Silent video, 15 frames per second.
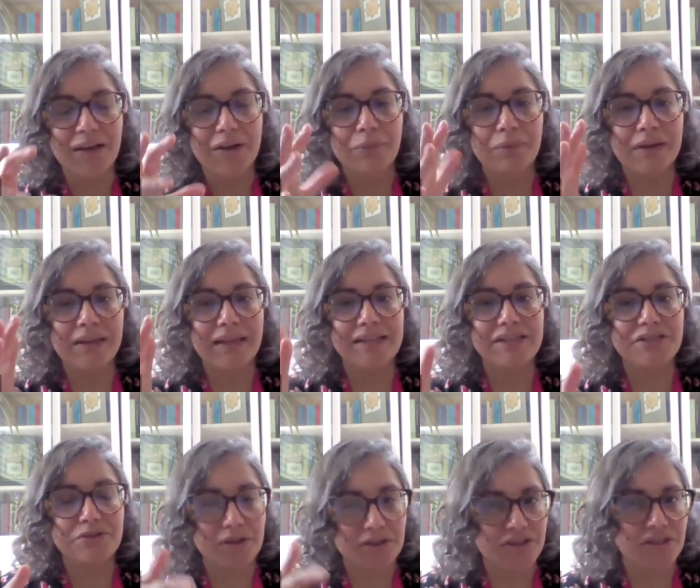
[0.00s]
with
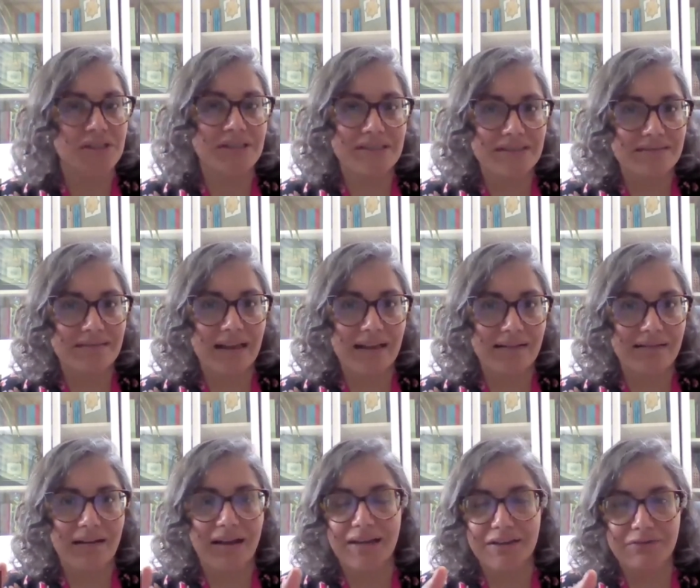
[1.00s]
instructions that
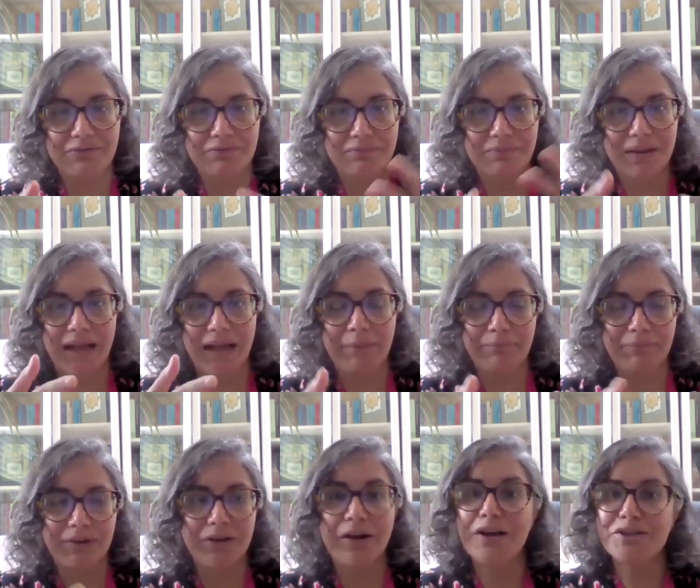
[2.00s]
kind of
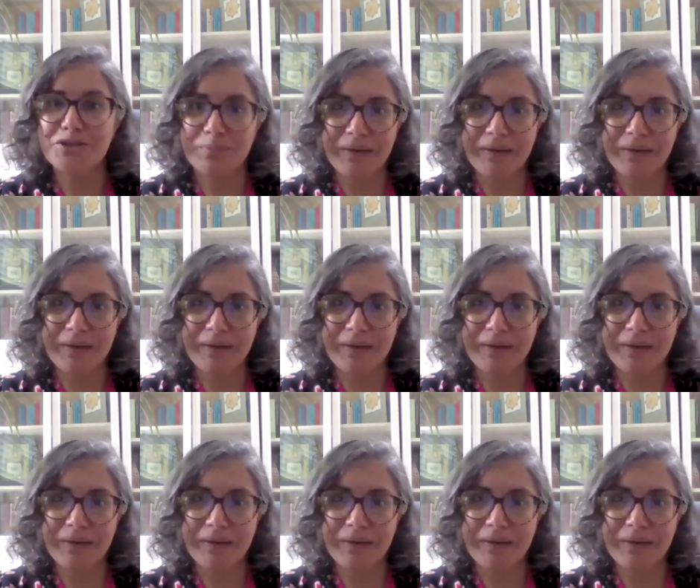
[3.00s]
guide your